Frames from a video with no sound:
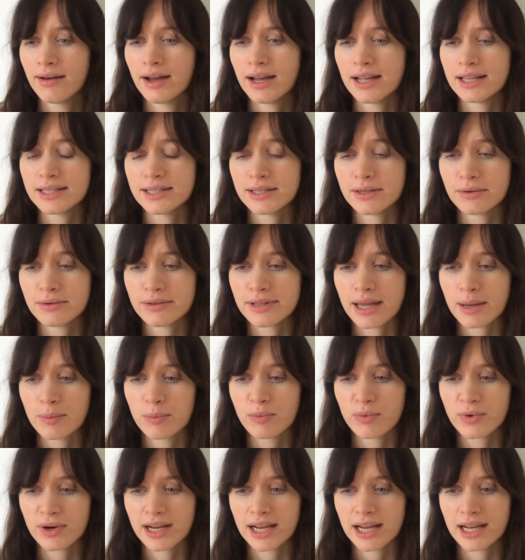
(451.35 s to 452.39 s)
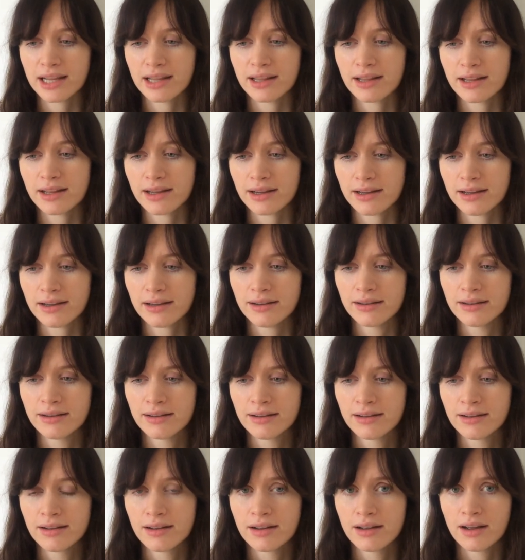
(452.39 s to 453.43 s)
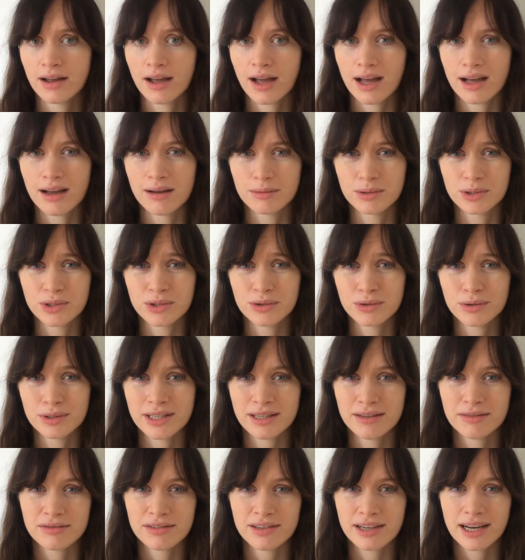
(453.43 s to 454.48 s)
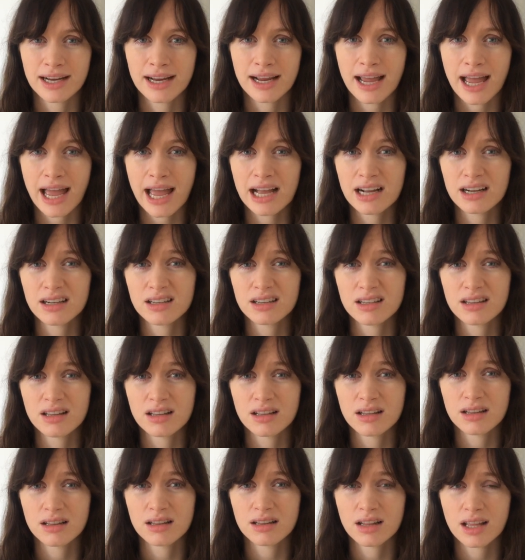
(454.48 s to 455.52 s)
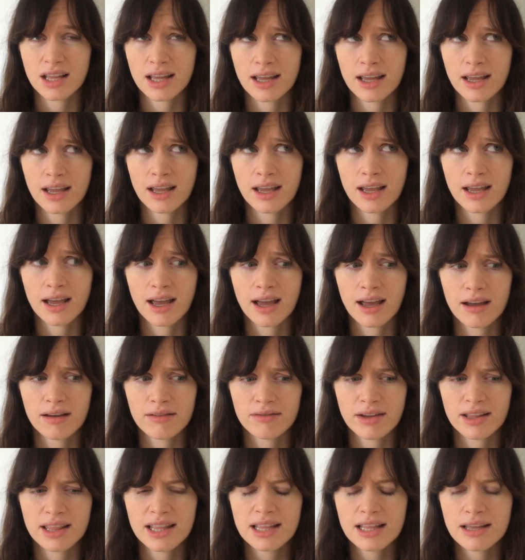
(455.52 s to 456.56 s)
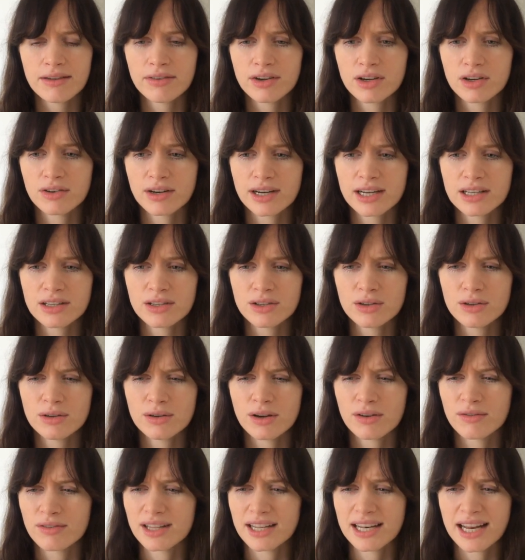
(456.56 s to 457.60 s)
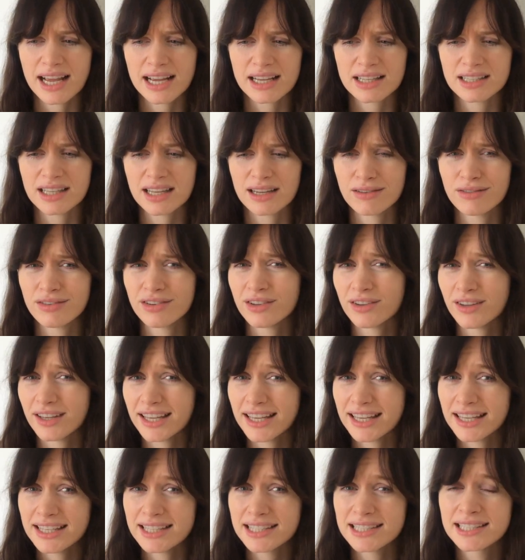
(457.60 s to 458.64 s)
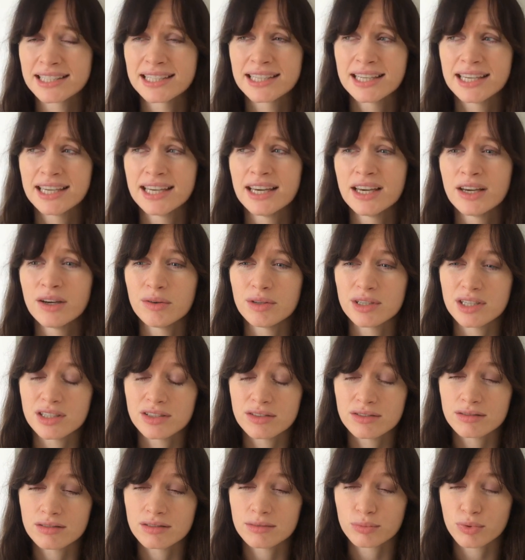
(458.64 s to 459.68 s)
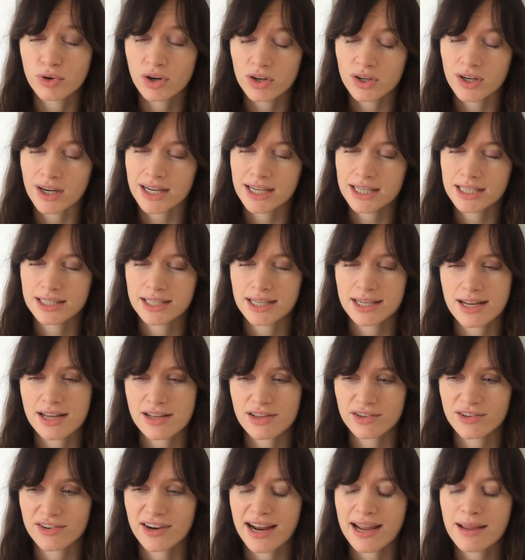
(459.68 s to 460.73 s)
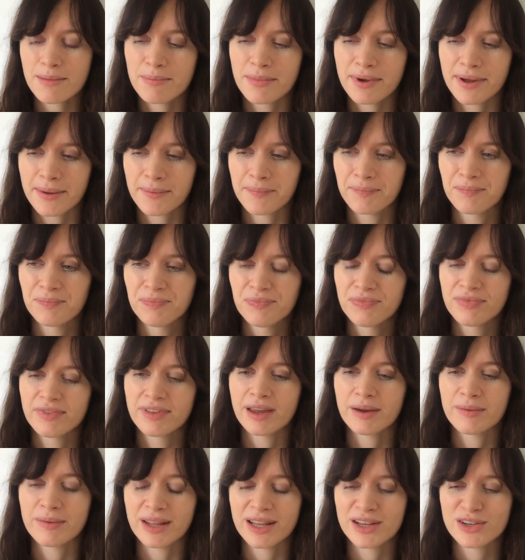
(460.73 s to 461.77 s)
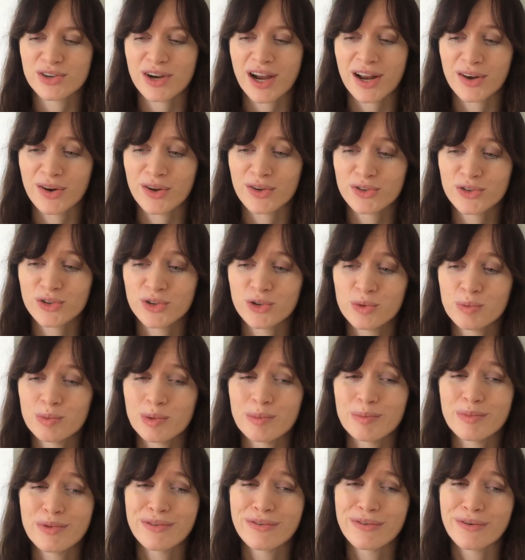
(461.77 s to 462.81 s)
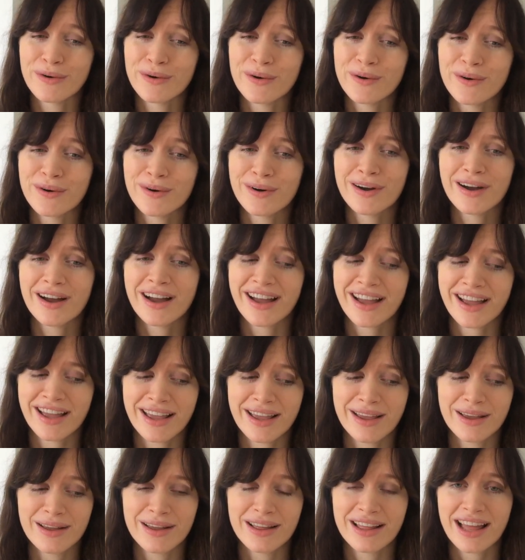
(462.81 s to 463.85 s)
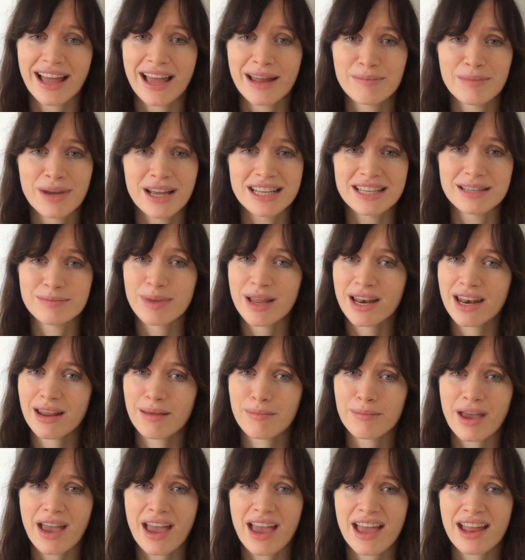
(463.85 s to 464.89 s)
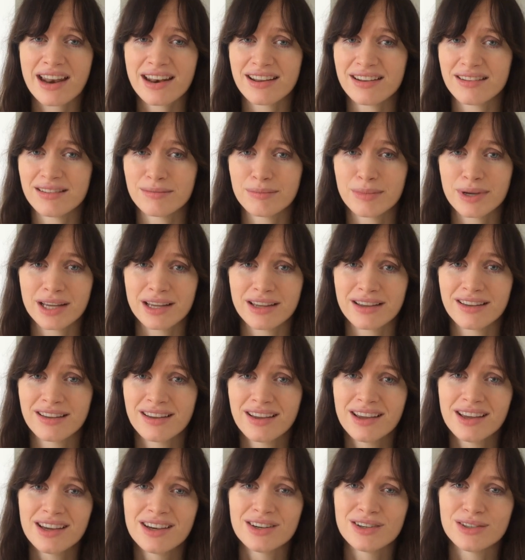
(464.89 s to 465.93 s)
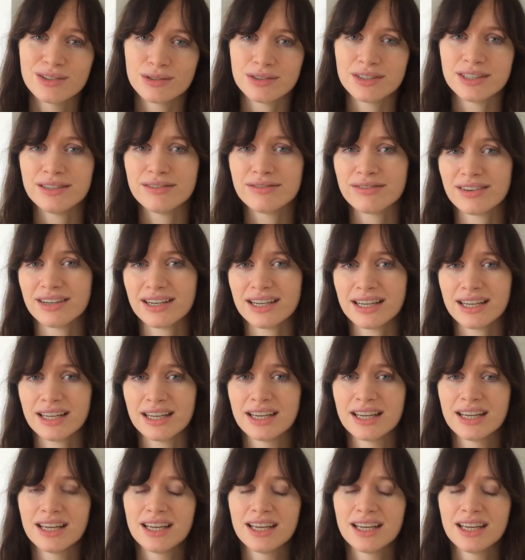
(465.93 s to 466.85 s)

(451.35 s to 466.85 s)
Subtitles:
until they bring in the cruelty-free act that they have, I think they've agreed to over the next like few years, which is progress and it's great, but I'm really trying not to. But before I had my spending ban and my cruelty-free